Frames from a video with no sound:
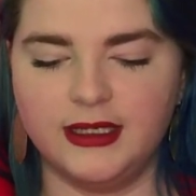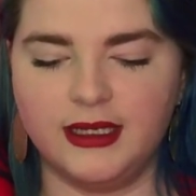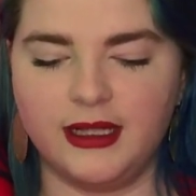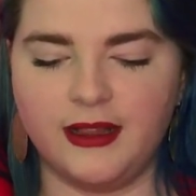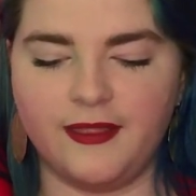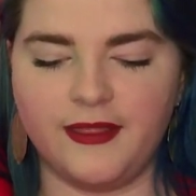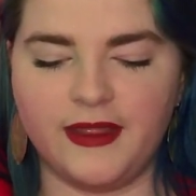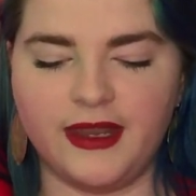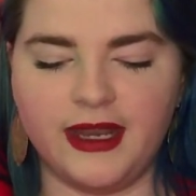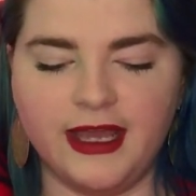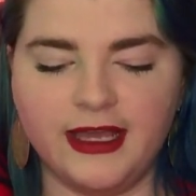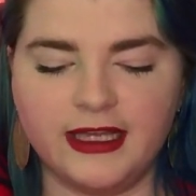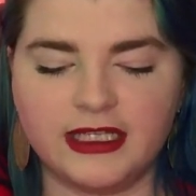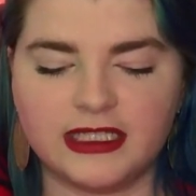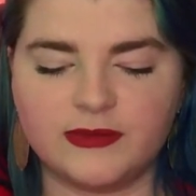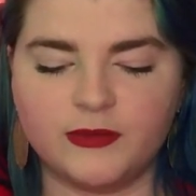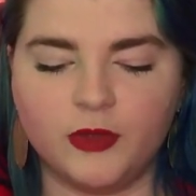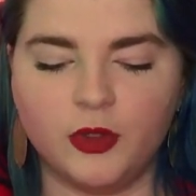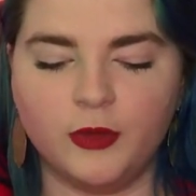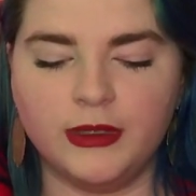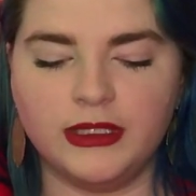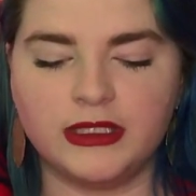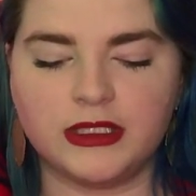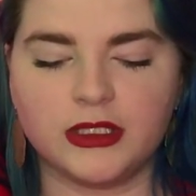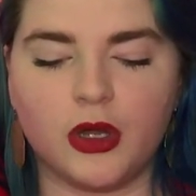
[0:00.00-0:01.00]
The next
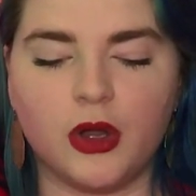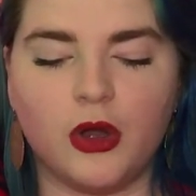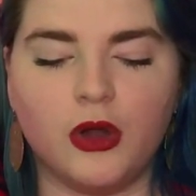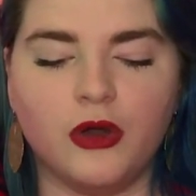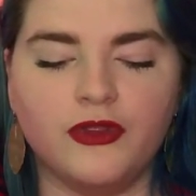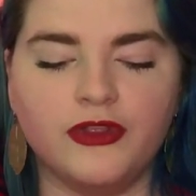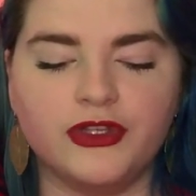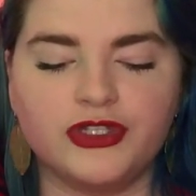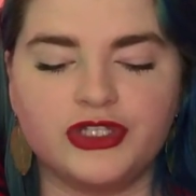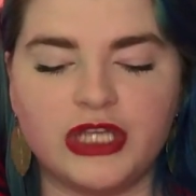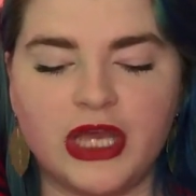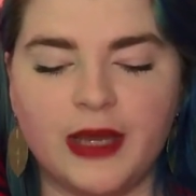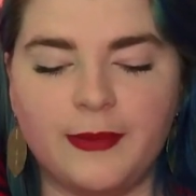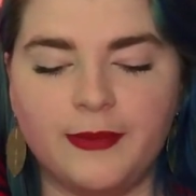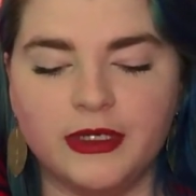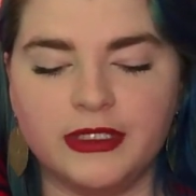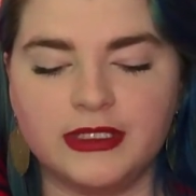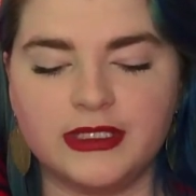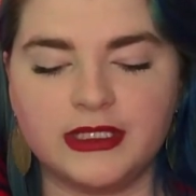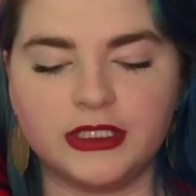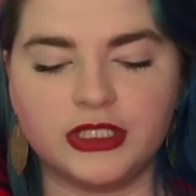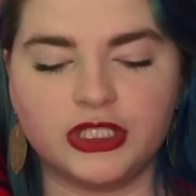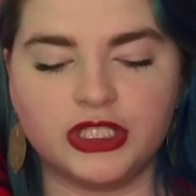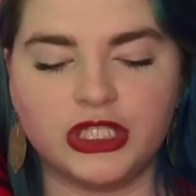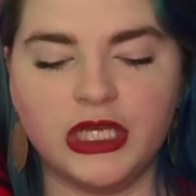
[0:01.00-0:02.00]
moment, all the shepherds
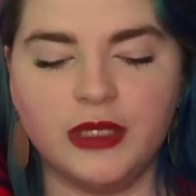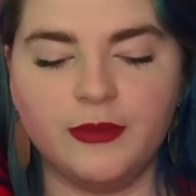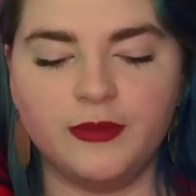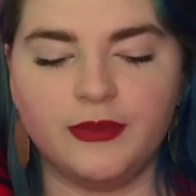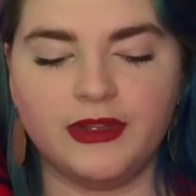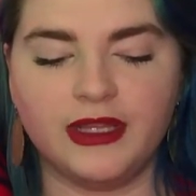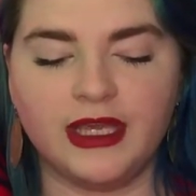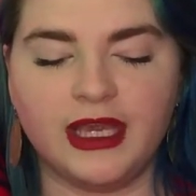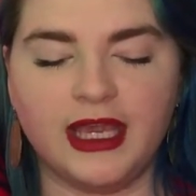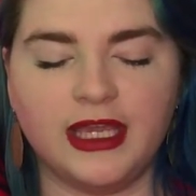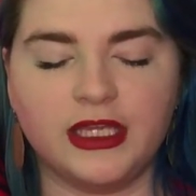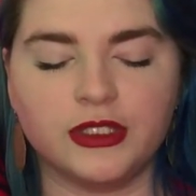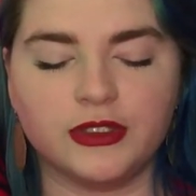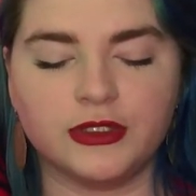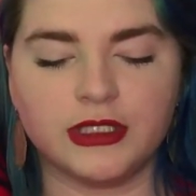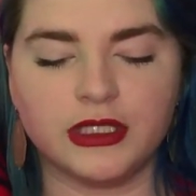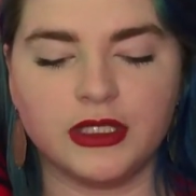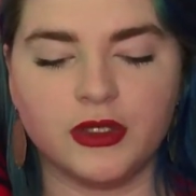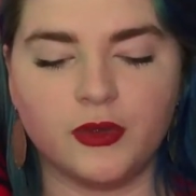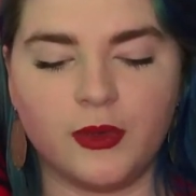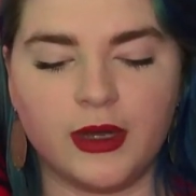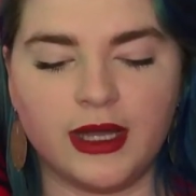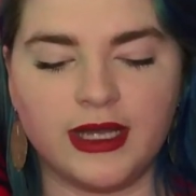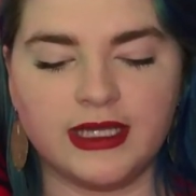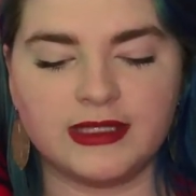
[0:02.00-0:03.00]
and sheep, the angels and the
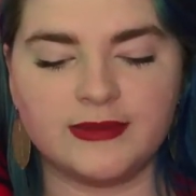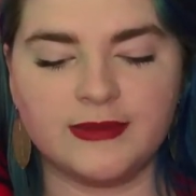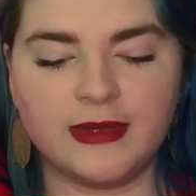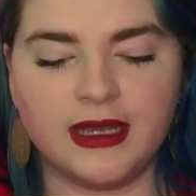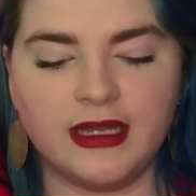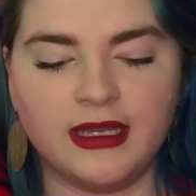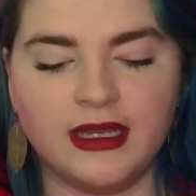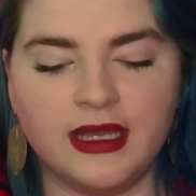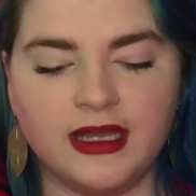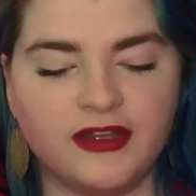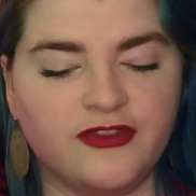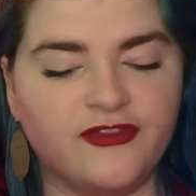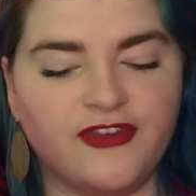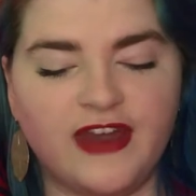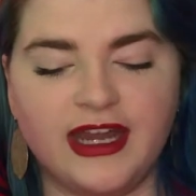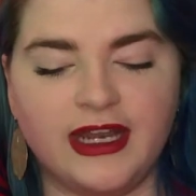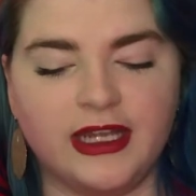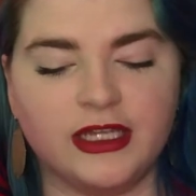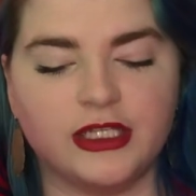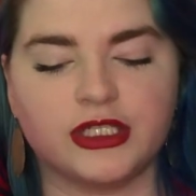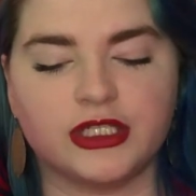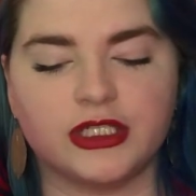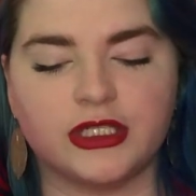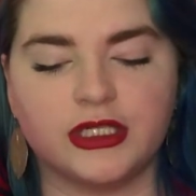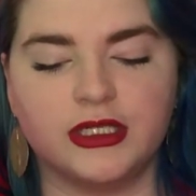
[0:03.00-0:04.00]
wise men, had
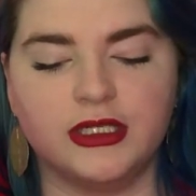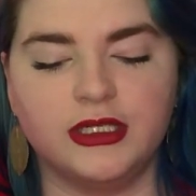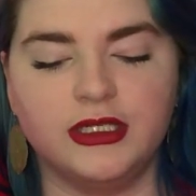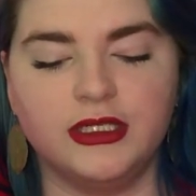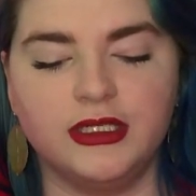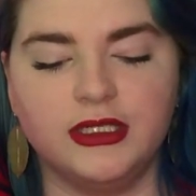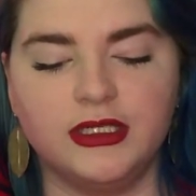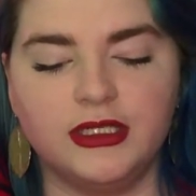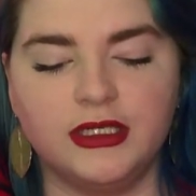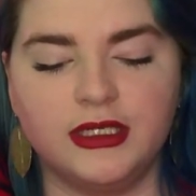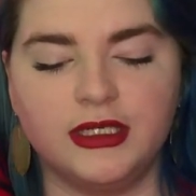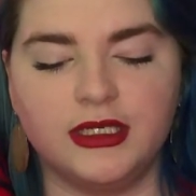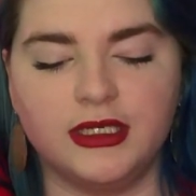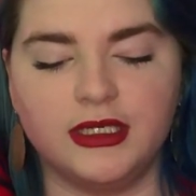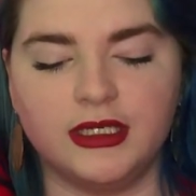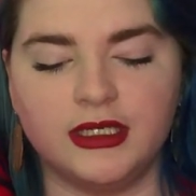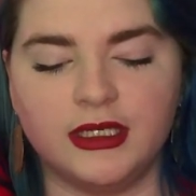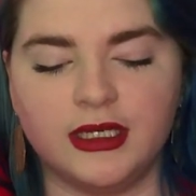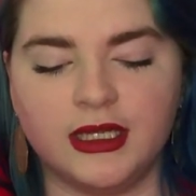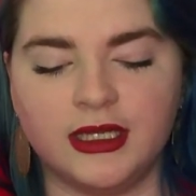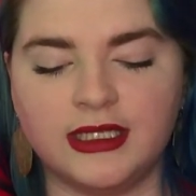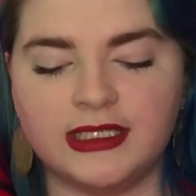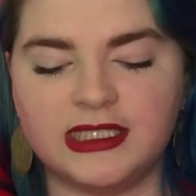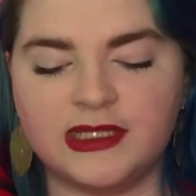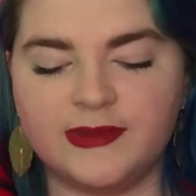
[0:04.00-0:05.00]
vanished.
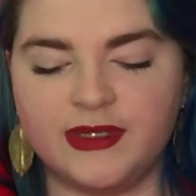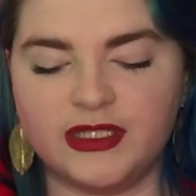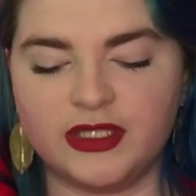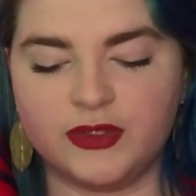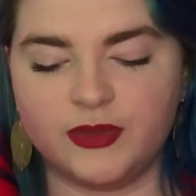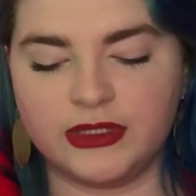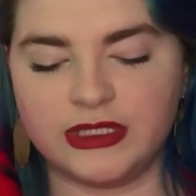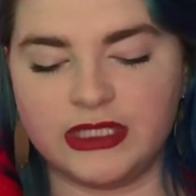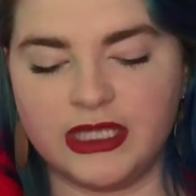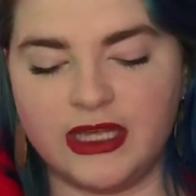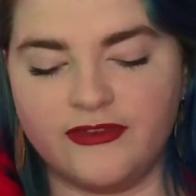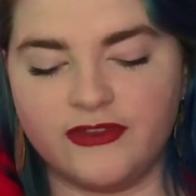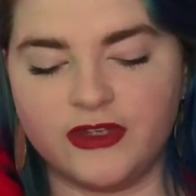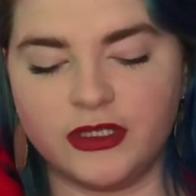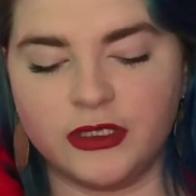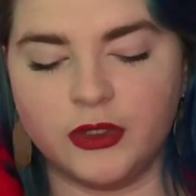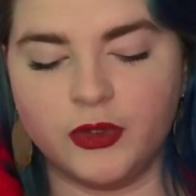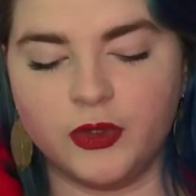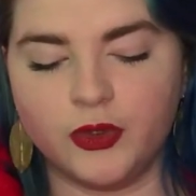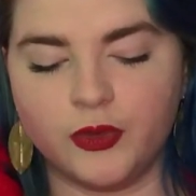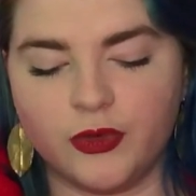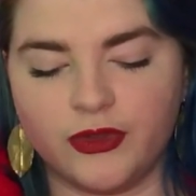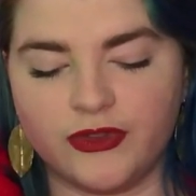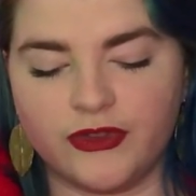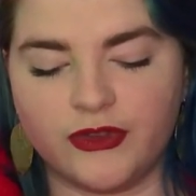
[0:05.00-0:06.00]
Elizabeth was left
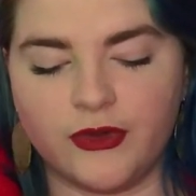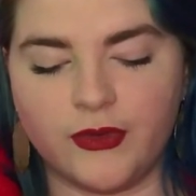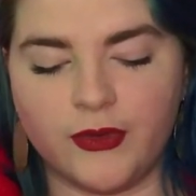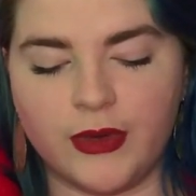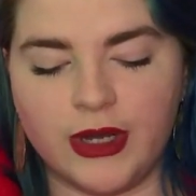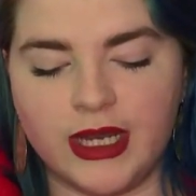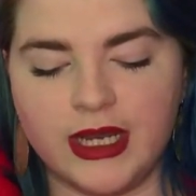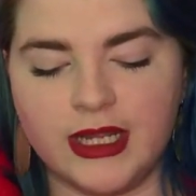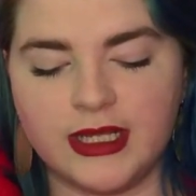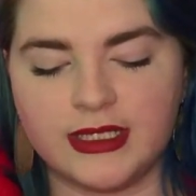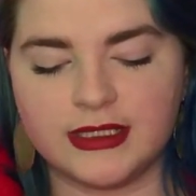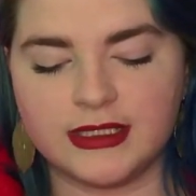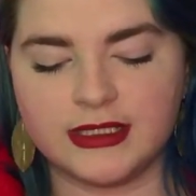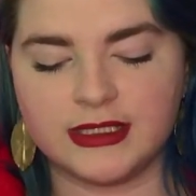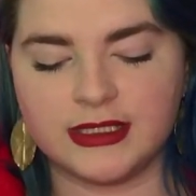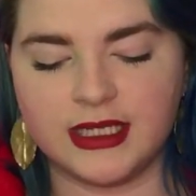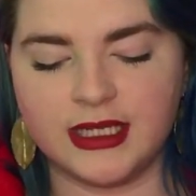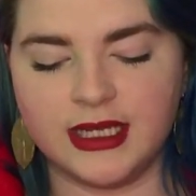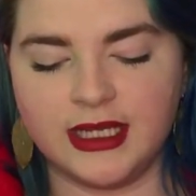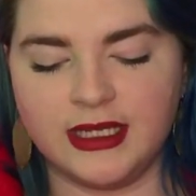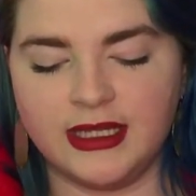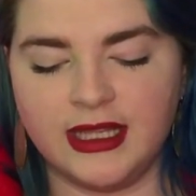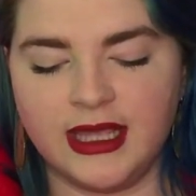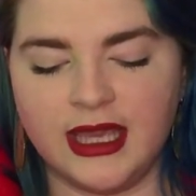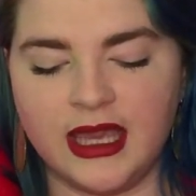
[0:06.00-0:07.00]
alone with Quirinius
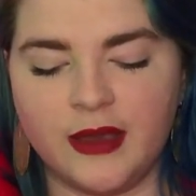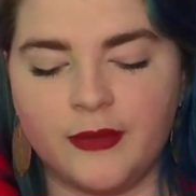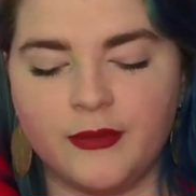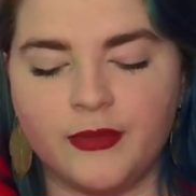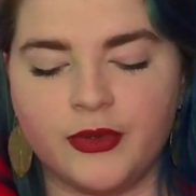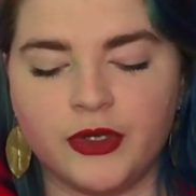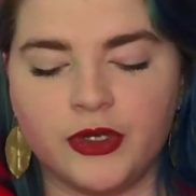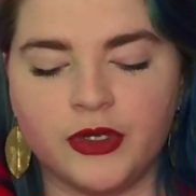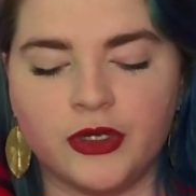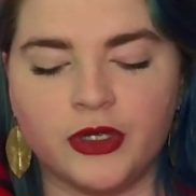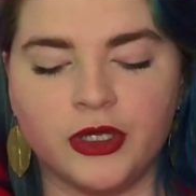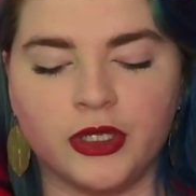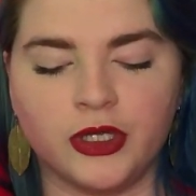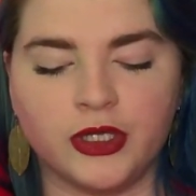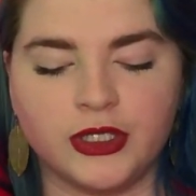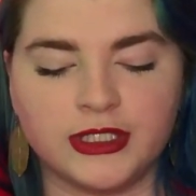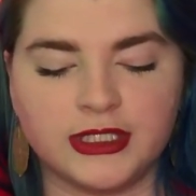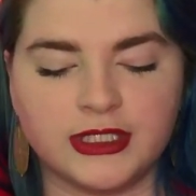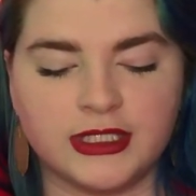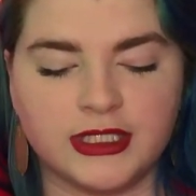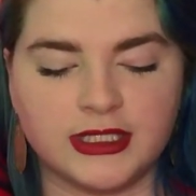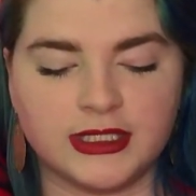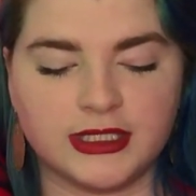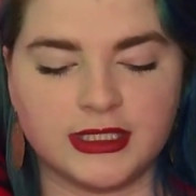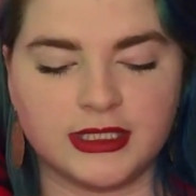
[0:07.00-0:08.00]
and the Emperor
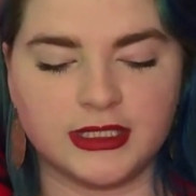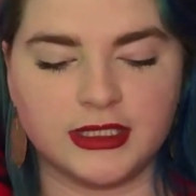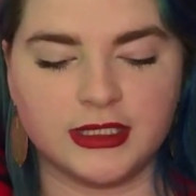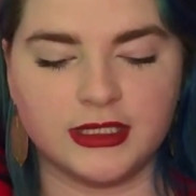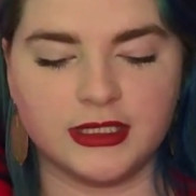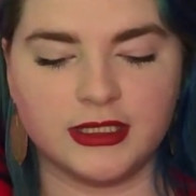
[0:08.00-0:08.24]
Augustus.